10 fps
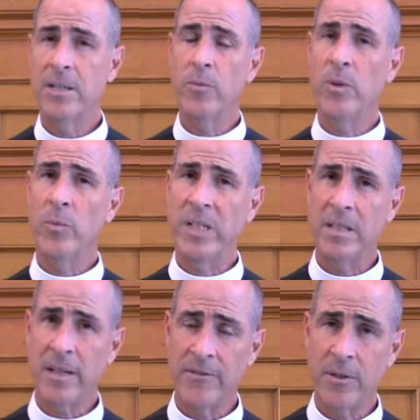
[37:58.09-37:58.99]
So when we
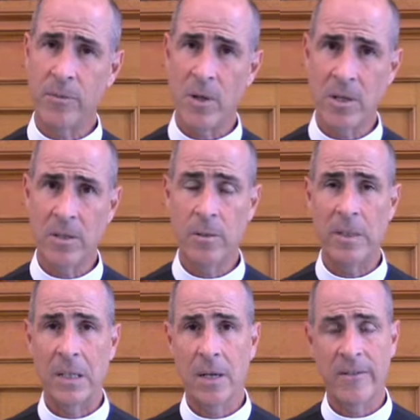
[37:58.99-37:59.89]
suffer a
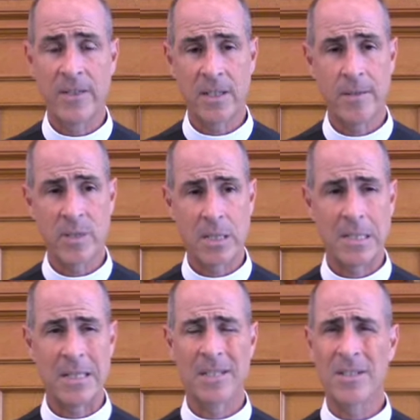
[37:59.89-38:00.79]
wrongdoing, oftentimes
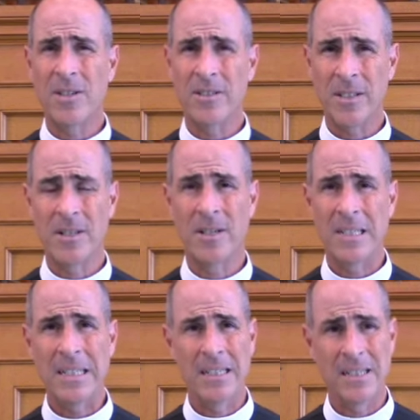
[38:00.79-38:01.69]
it's an assault on our
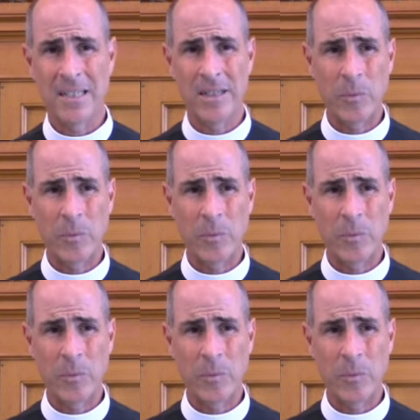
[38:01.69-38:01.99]
dignity,